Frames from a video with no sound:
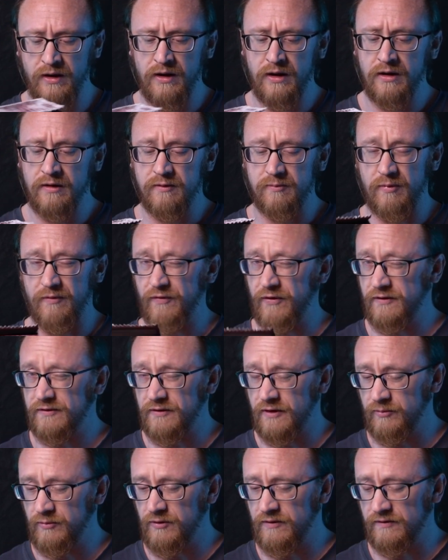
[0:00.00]
It's my first
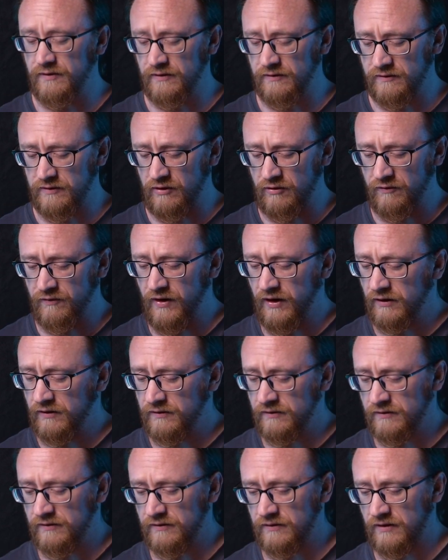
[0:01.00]
time using snow
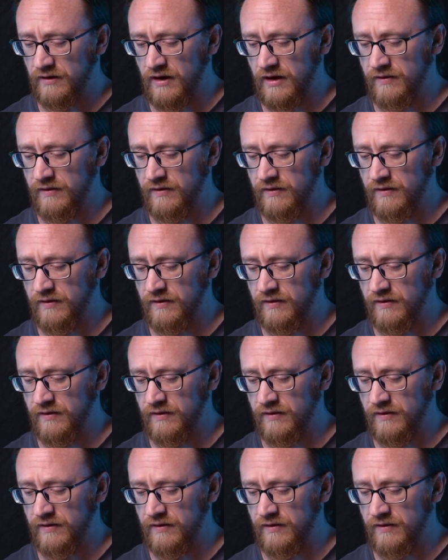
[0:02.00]
effects,